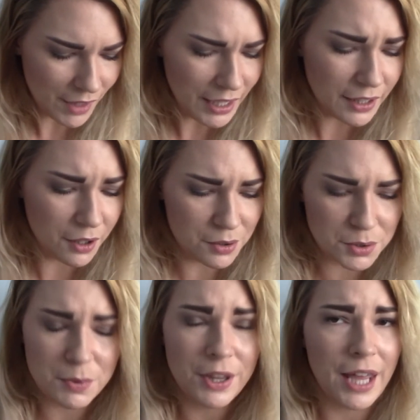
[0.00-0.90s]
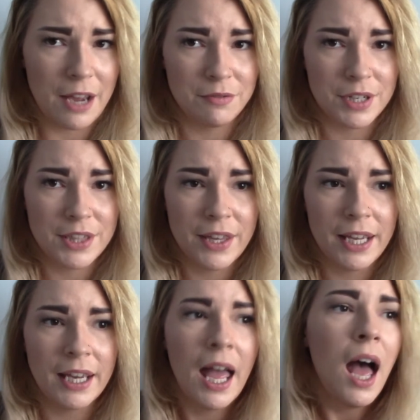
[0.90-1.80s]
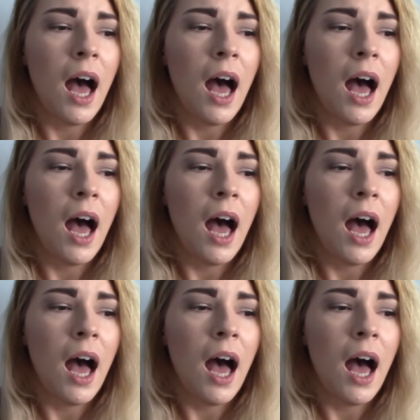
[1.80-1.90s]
It goes with everything.